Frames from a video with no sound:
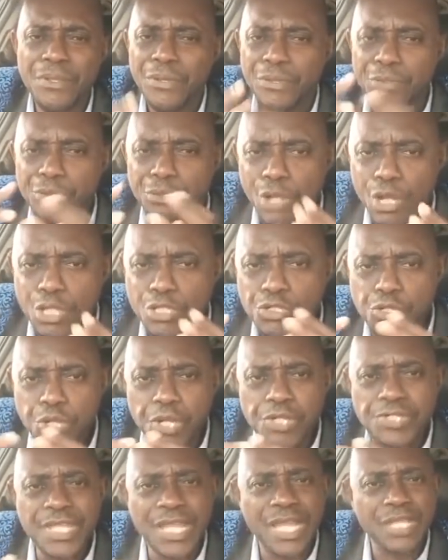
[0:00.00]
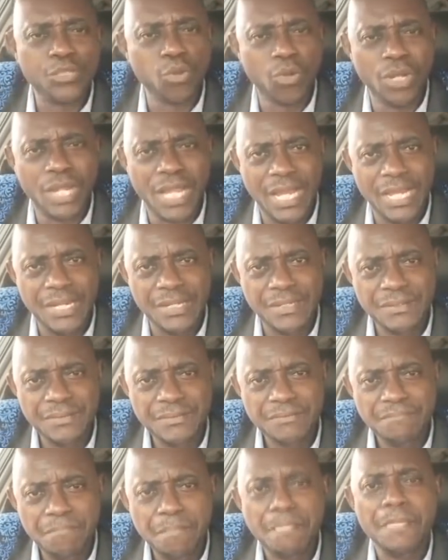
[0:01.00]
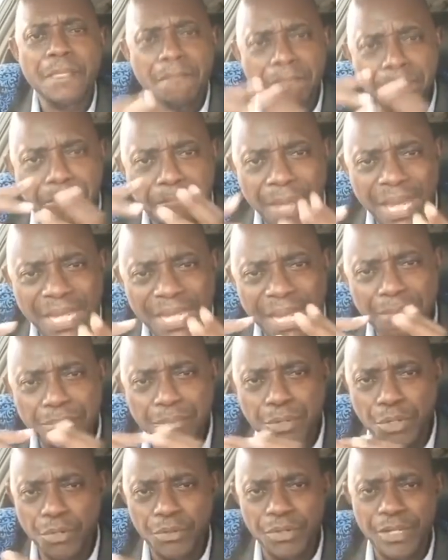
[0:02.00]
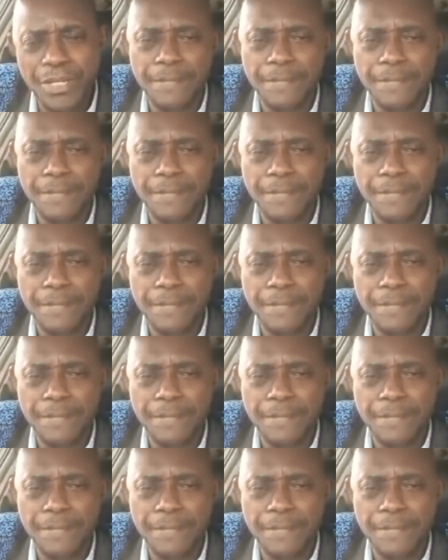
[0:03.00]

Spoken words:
Not just Edo line, Bedeburi.